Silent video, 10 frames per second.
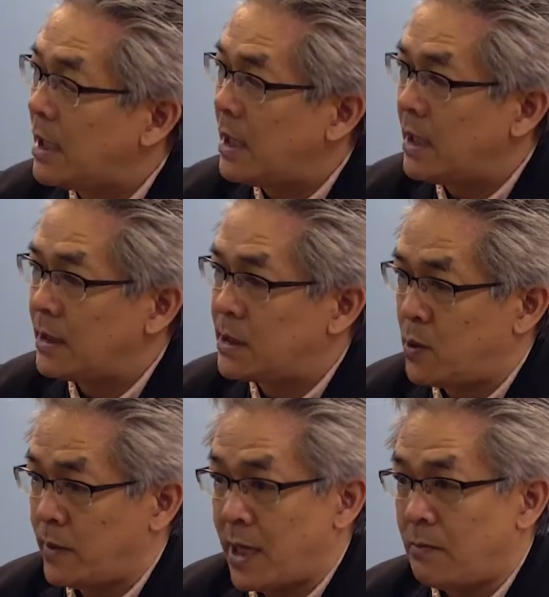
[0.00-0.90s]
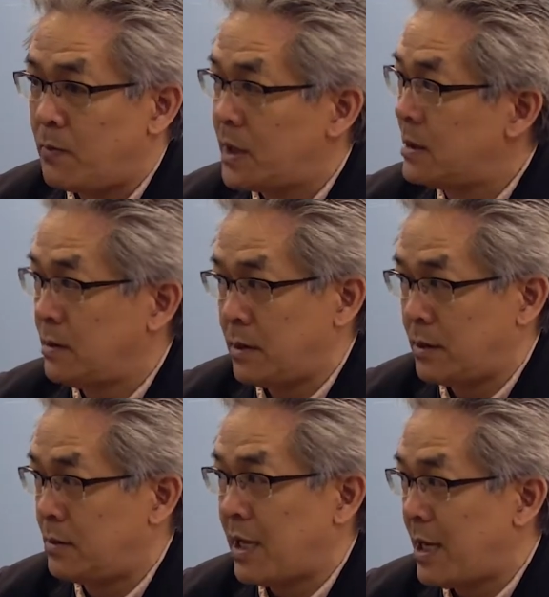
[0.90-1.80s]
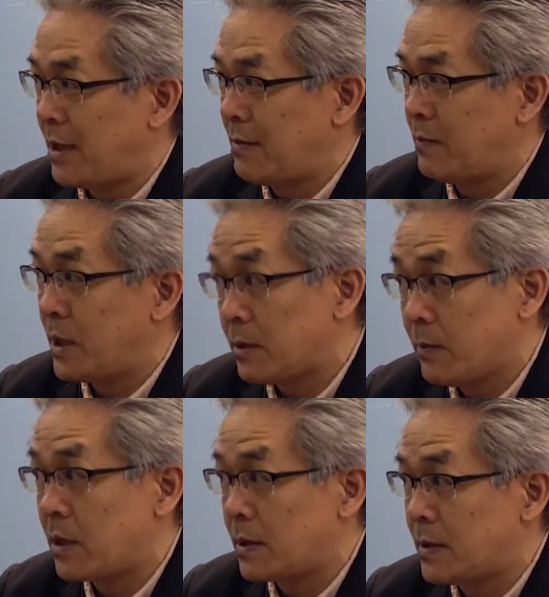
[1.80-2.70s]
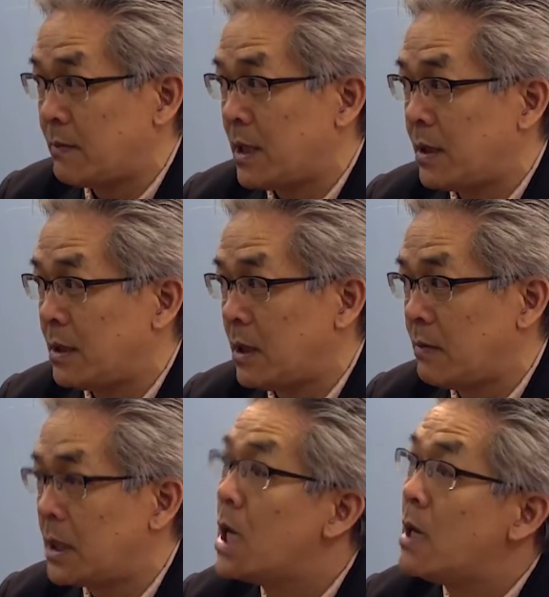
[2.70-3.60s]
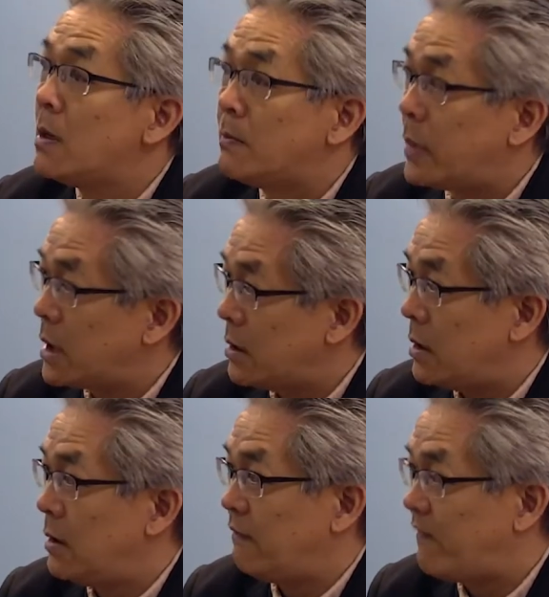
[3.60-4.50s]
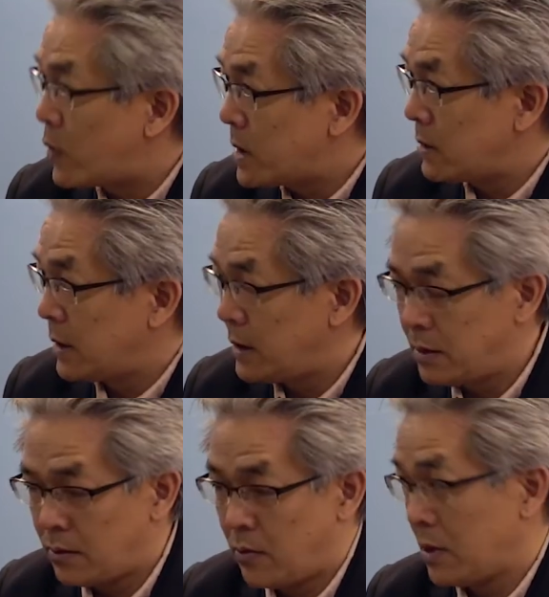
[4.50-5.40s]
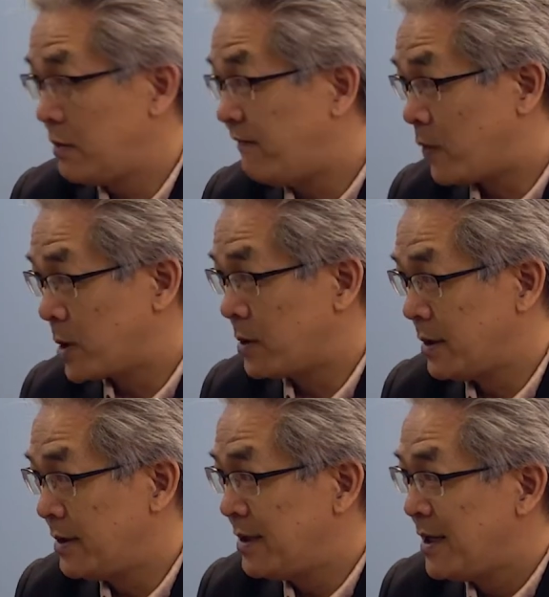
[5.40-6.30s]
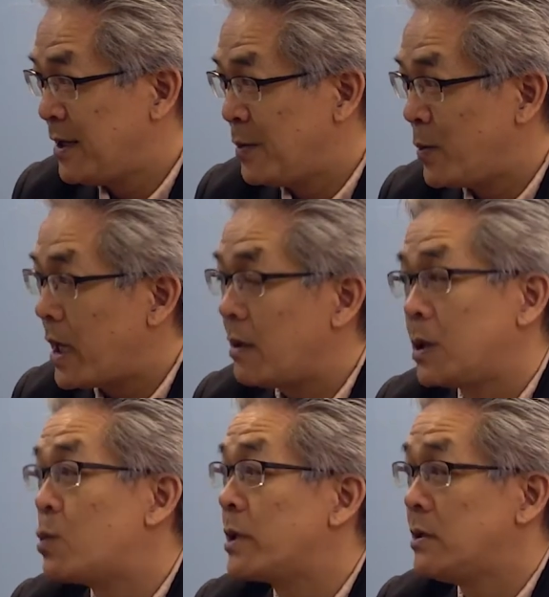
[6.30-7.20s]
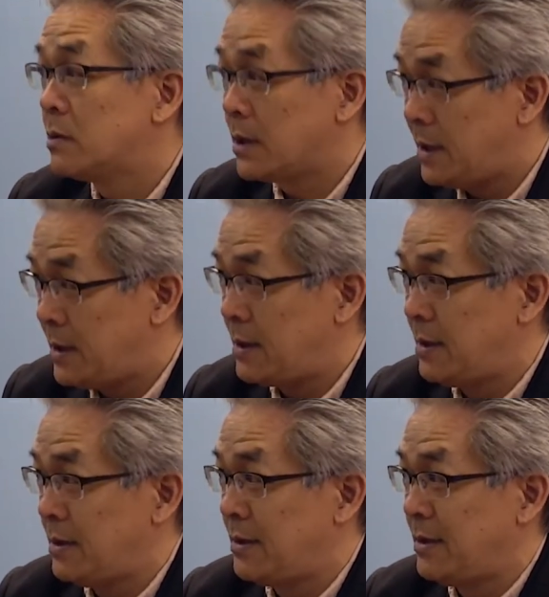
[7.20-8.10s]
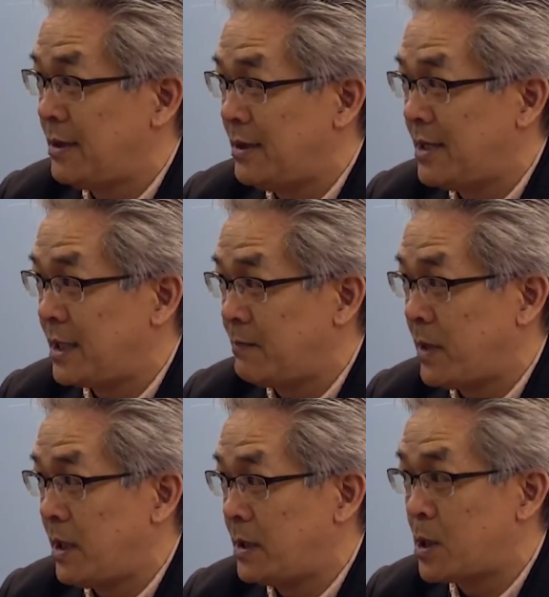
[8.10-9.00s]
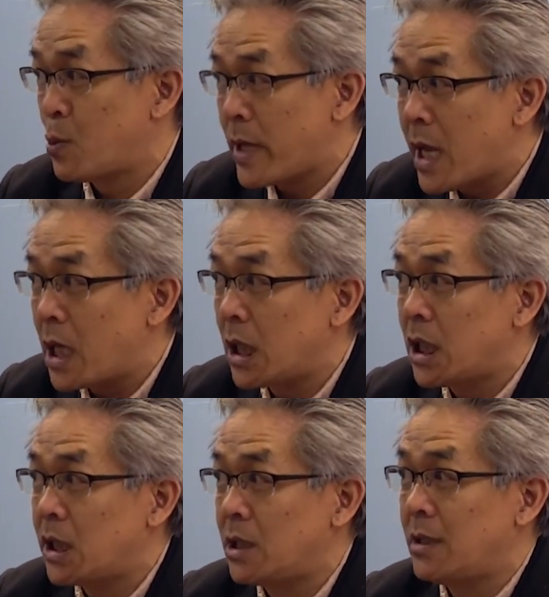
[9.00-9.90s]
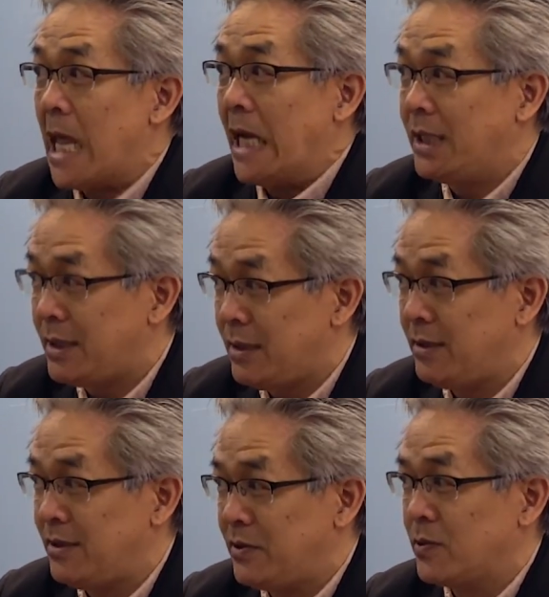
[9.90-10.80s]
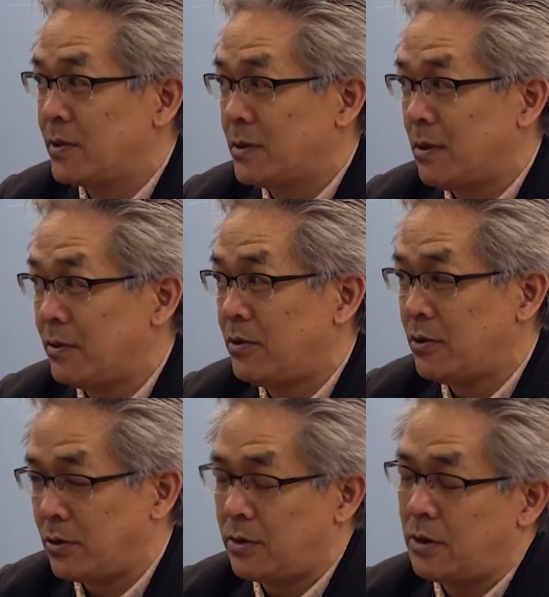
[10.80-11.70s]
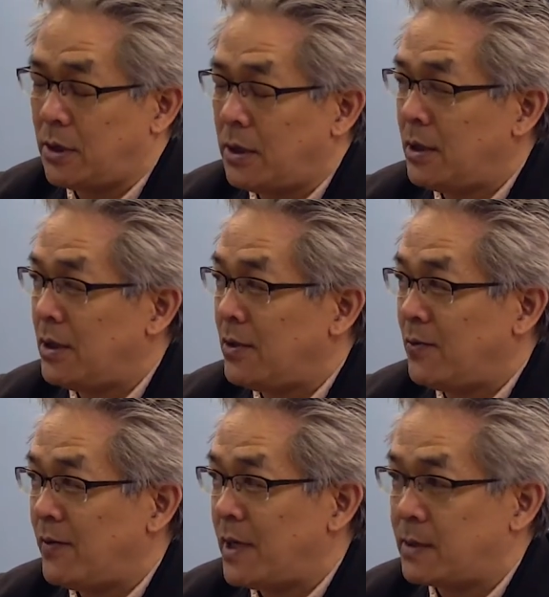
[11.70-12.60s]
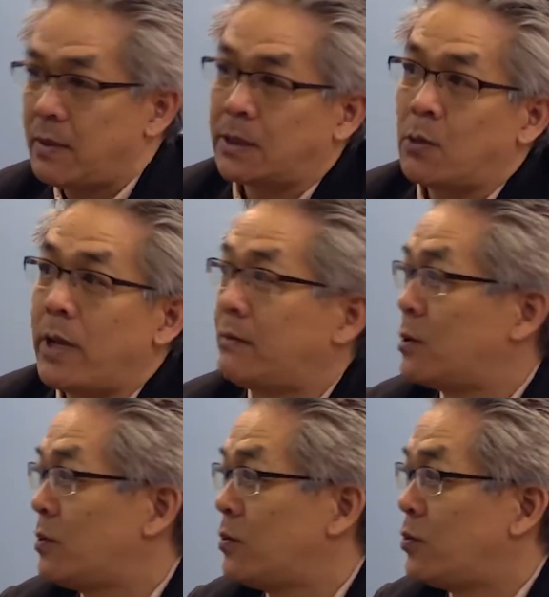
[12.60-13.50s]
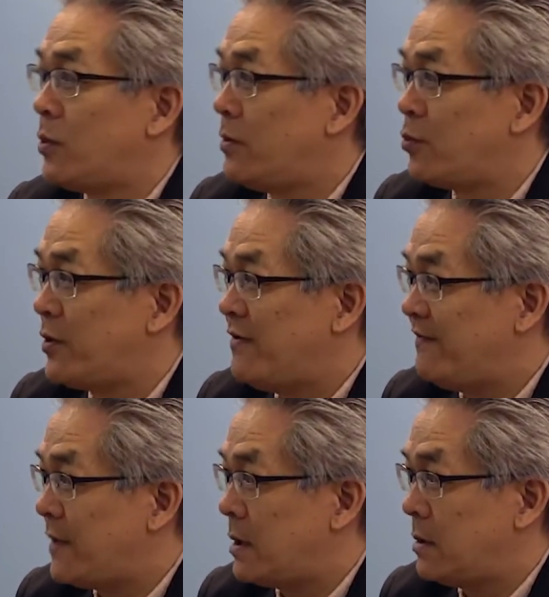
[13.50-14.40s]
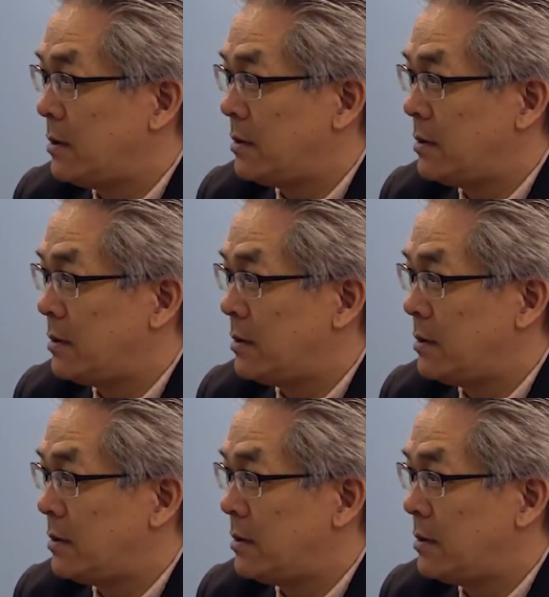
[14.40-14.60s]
And so that business just tanked be- because of 9 11. But uh, fortunately or unfortunately, we had a 20 year lease in that mm. space. Mm. So we had another 19 years on the hook with that space. So we have to re- reinvent